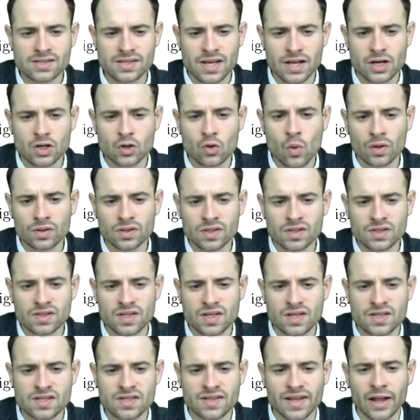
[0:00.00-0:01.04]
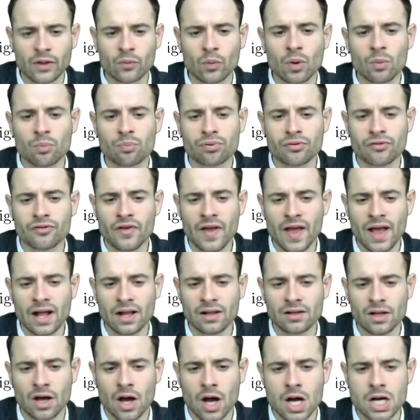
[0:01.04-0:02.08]
and quantities that will
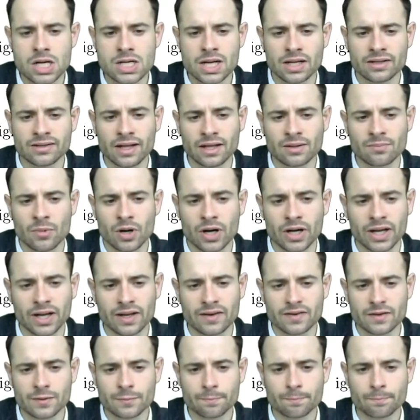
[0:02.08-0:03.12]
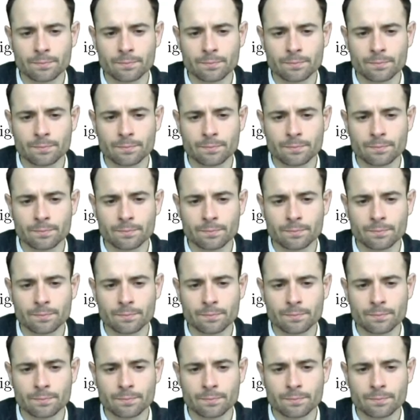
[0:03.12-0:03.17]
prevail on that market.